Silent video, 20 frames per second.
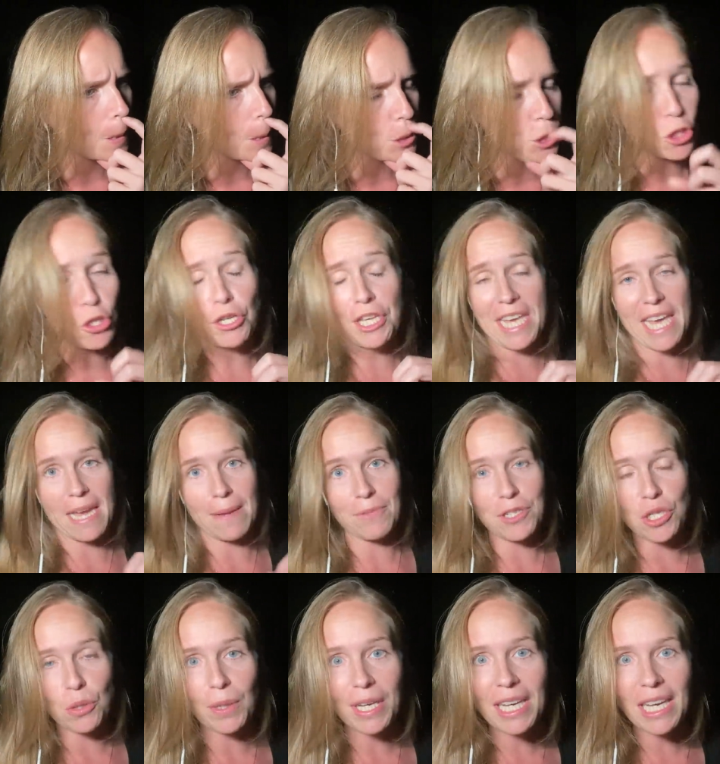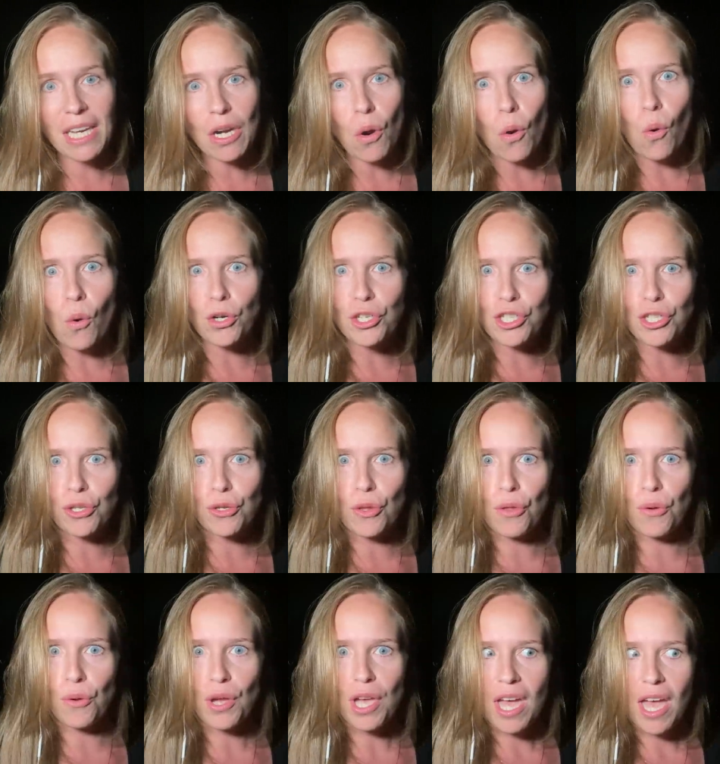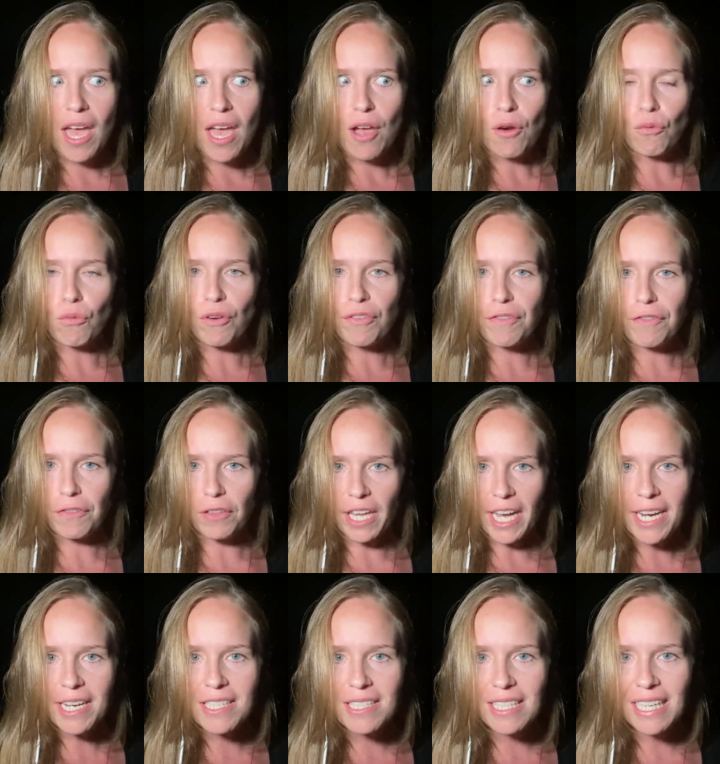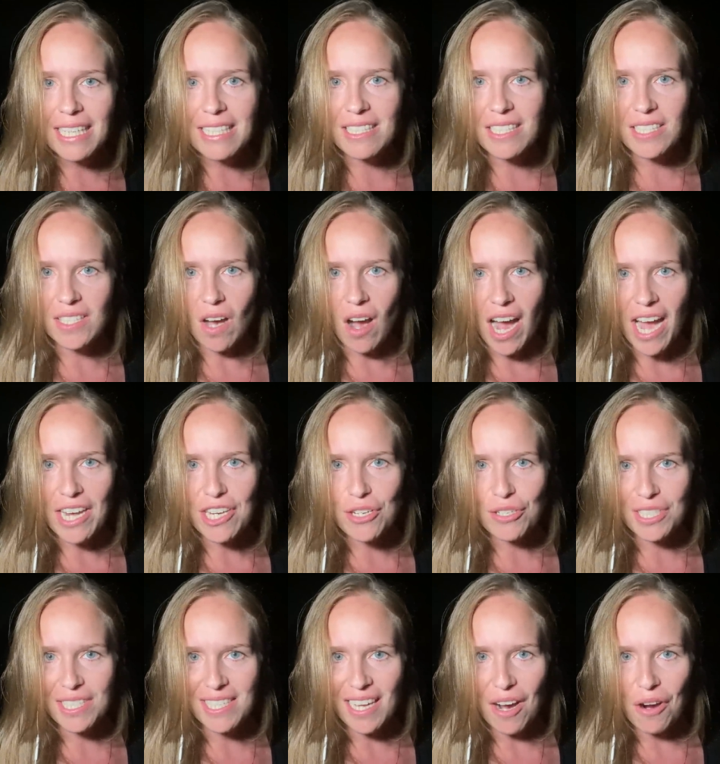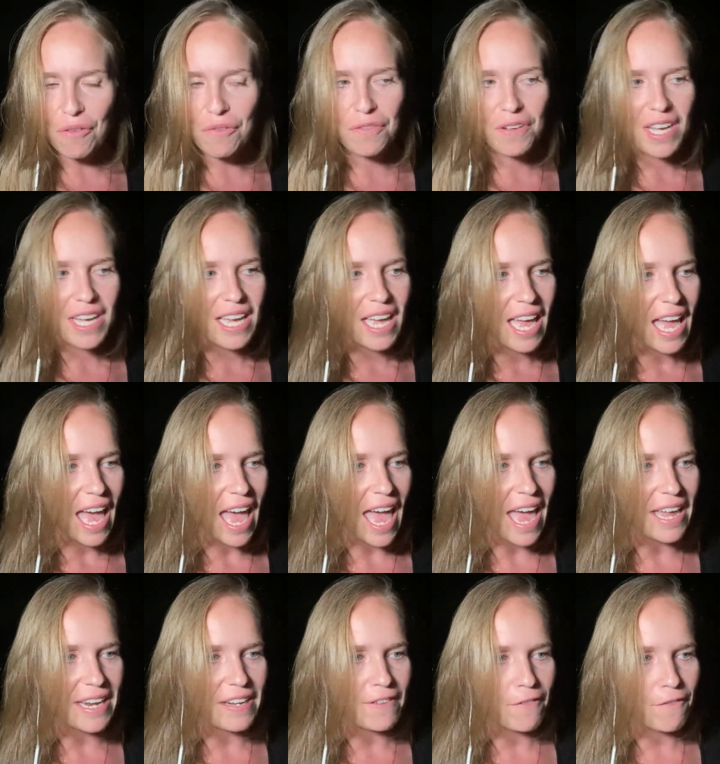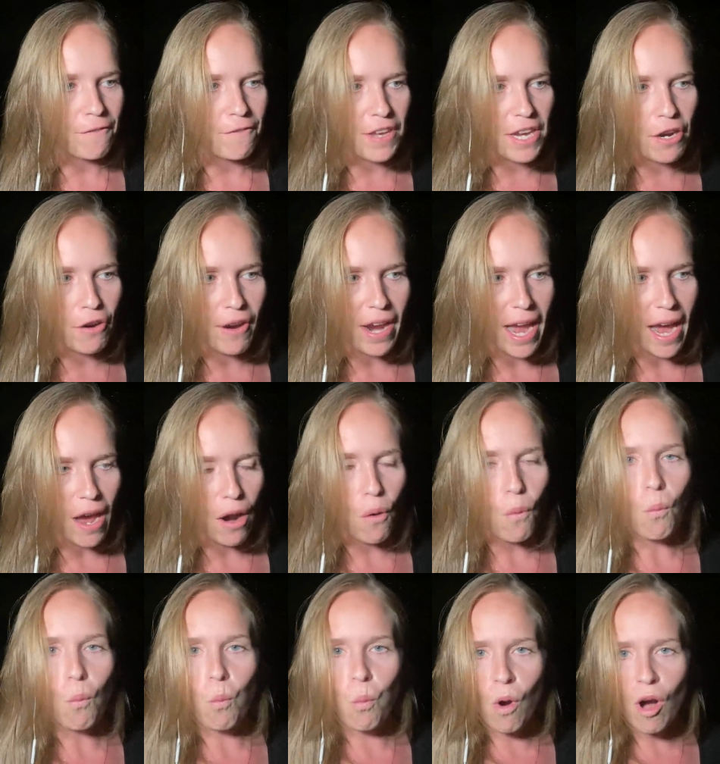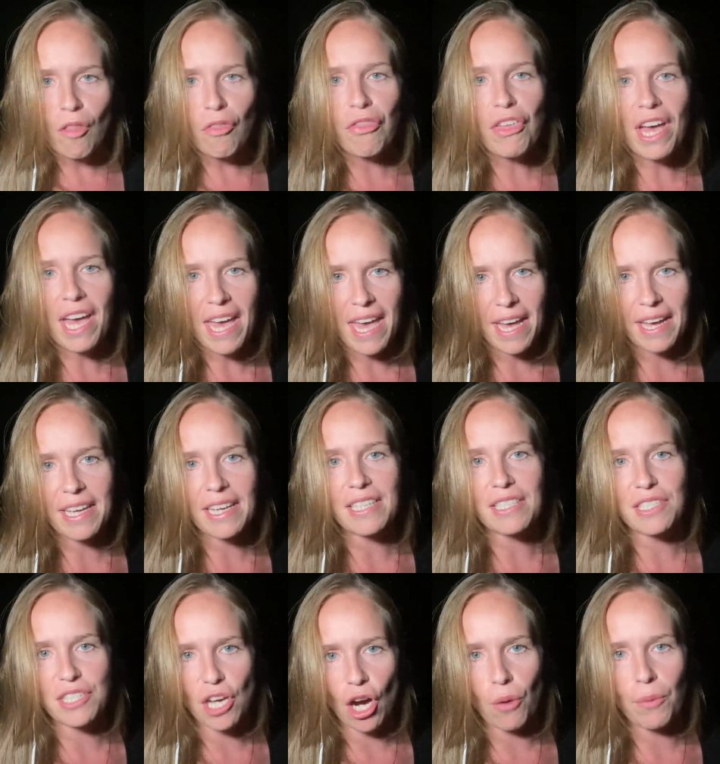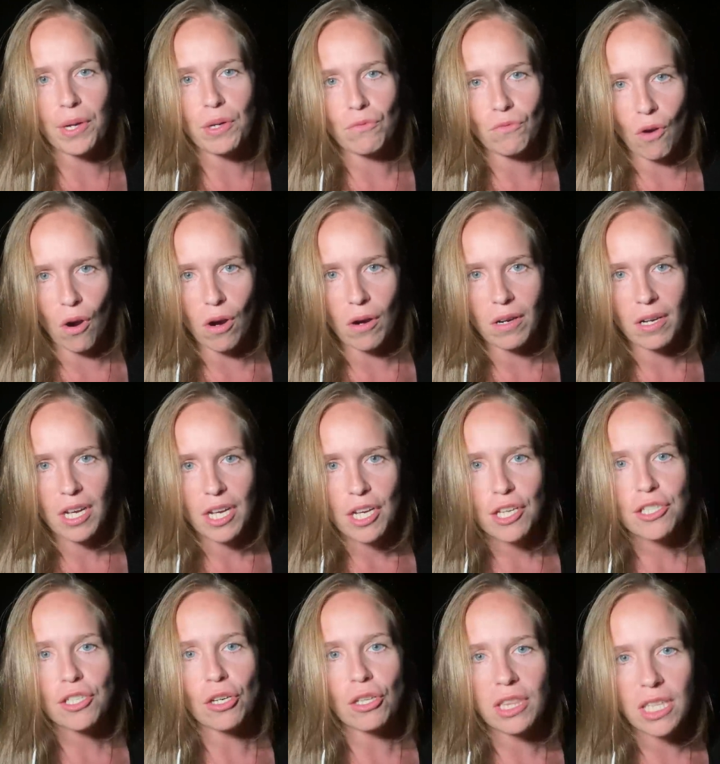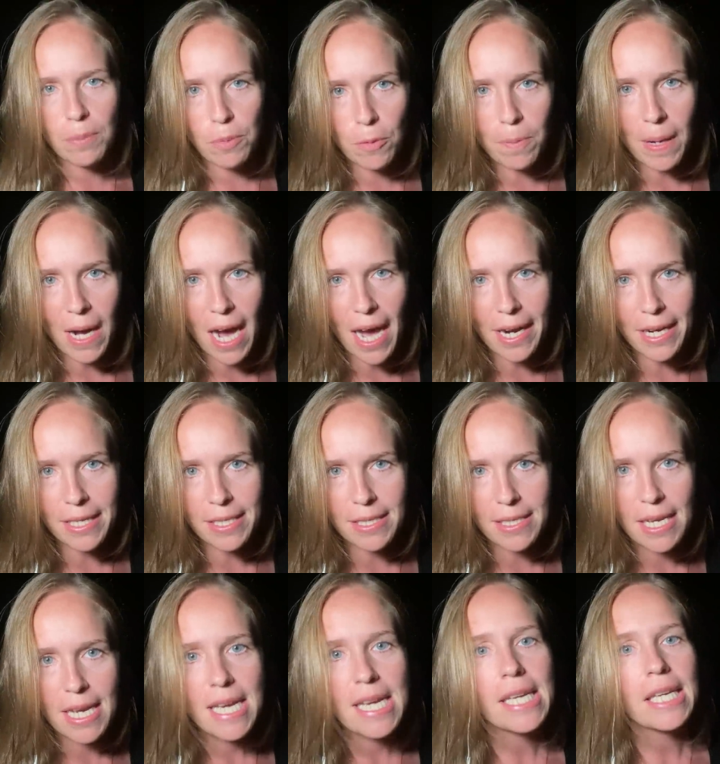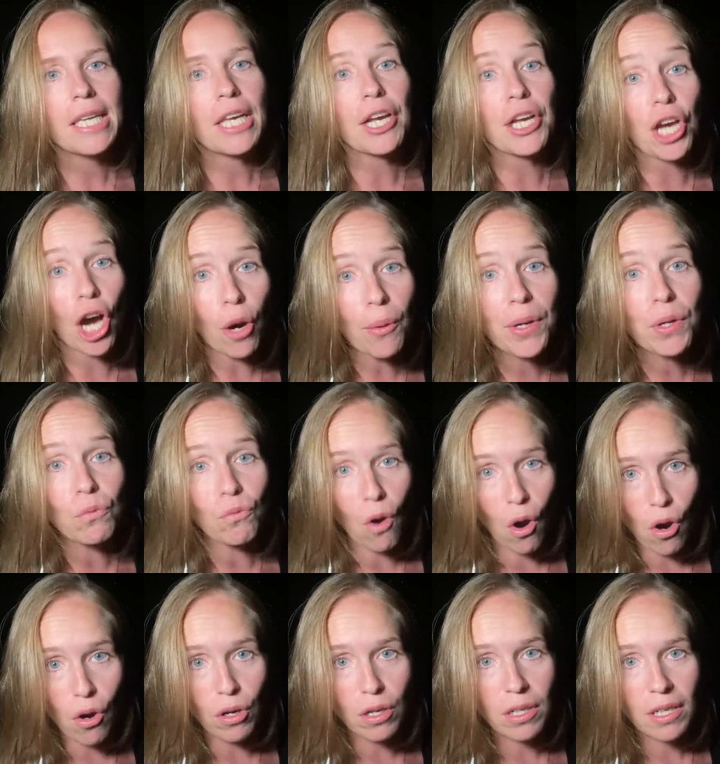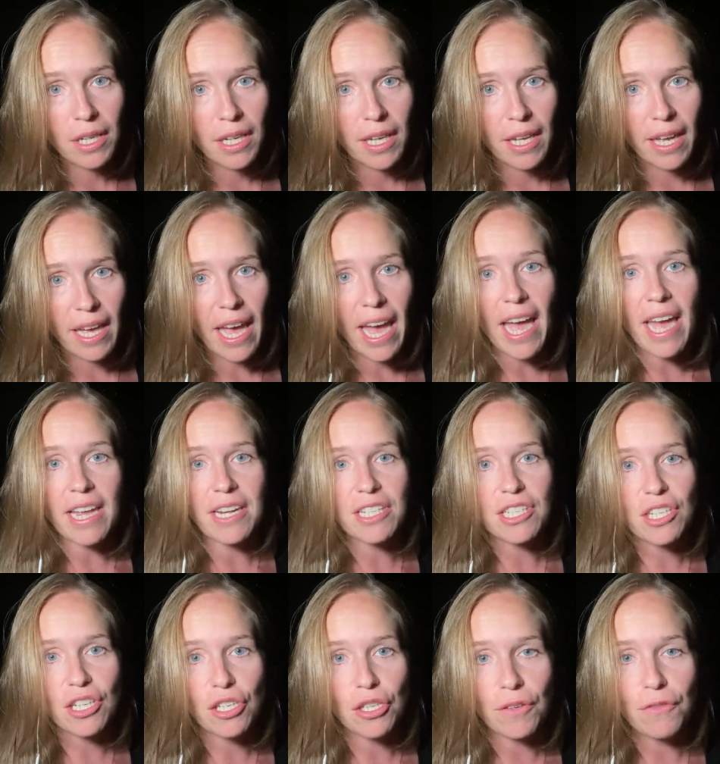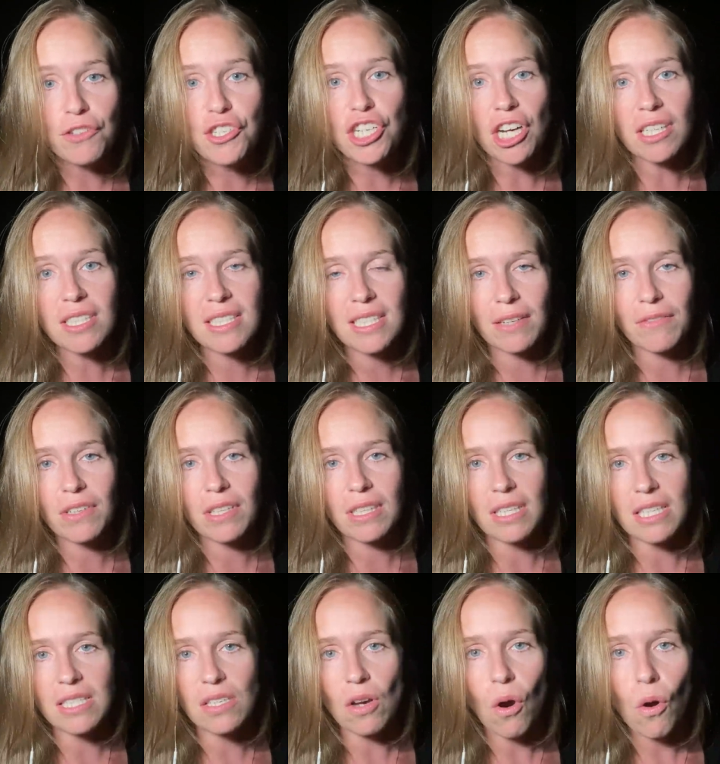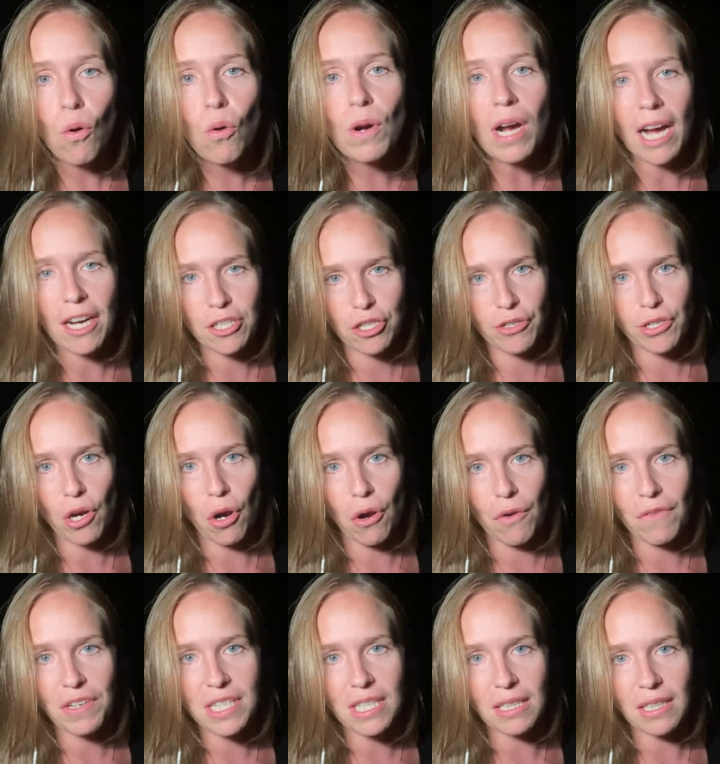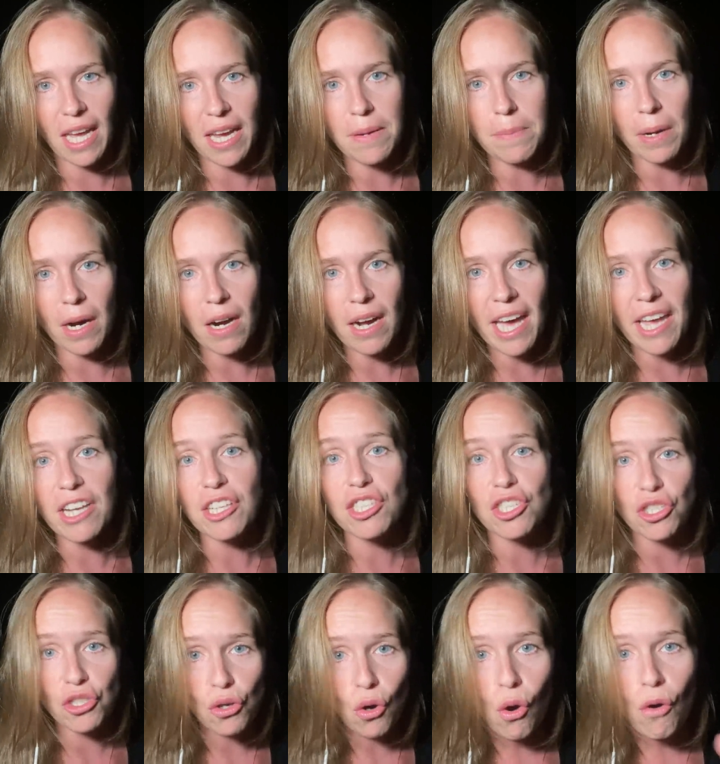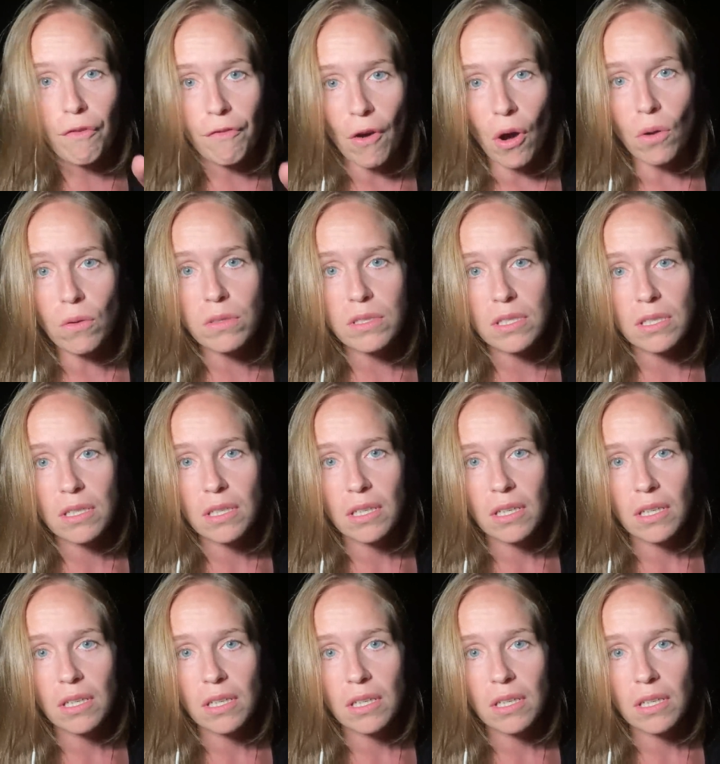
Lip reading: Do you keep doing it, or do you reflect inside yourself and figure out what the heck is going wrong? So Liberal parties, you're going wrong and you've just given this whole country over to Labor and it's your fault.